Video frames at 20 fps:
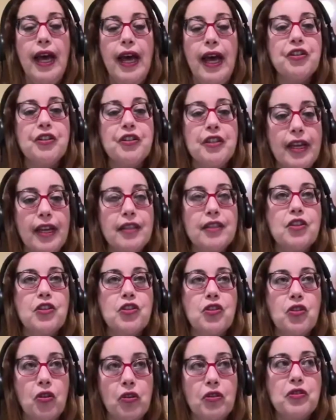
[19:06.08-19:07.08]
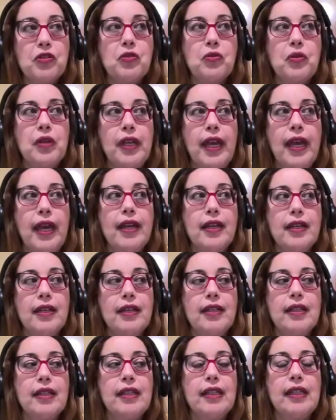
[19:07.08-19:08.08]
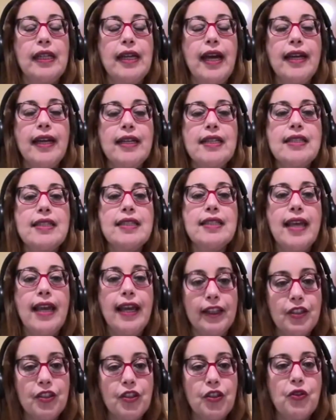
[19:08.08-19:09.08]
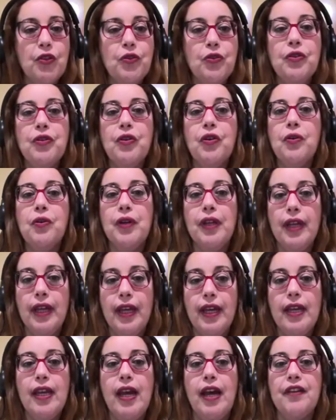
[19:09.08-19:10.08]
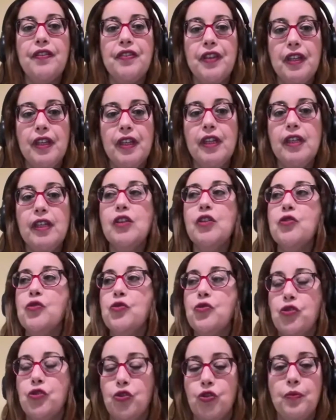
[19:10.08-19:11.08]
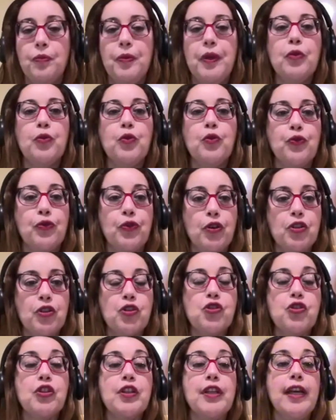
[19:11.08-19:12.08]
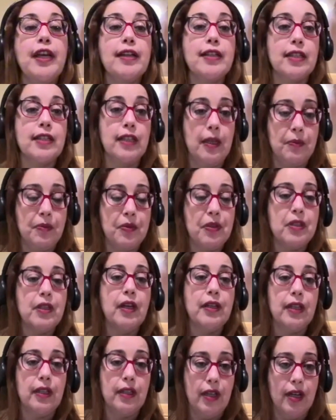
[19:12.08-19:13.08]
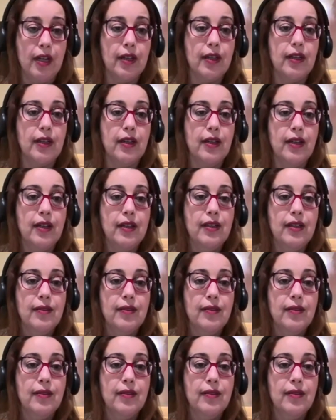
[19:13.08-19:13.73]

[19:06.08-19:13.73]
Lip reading: And your dentist also can kind of tell you, okay, I think you should be referred, you should get a sleep study done.